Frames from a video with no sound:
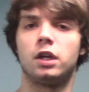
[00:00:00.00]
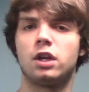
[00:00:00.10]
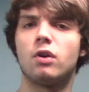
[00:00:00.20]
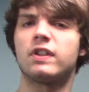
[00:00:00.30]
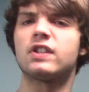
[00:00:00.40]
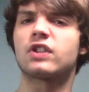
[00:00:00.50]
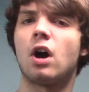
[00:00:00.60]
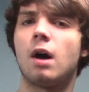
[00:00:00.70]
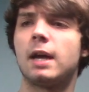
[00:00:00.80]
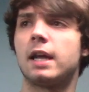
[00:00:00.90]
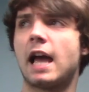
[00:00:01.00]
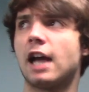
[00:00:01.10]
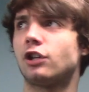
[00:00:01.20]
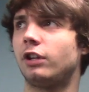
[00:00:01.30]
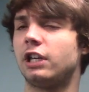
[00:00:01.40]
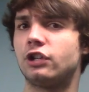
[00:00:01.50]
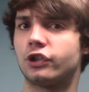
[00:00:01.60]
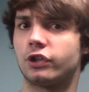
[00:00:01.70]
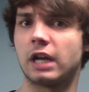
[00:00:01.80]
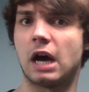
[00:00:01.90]
You know what? This comment actually
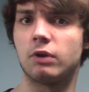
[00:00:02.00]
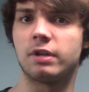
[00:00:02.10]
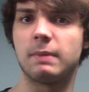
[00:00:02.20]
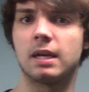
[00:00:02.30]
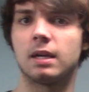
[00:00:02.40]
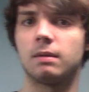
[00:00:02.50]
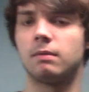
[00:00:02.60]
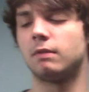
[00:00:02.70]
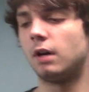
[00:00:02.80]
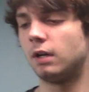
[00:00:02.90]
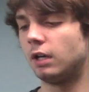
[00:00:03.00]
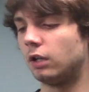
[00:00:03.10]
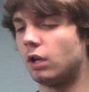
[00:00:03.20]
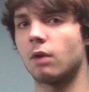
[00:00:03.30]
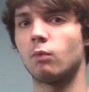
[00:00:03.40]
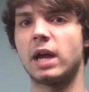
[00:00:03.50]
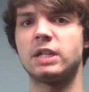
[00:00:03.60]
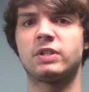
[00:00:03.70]
stood out to me in uh, a lot of ways,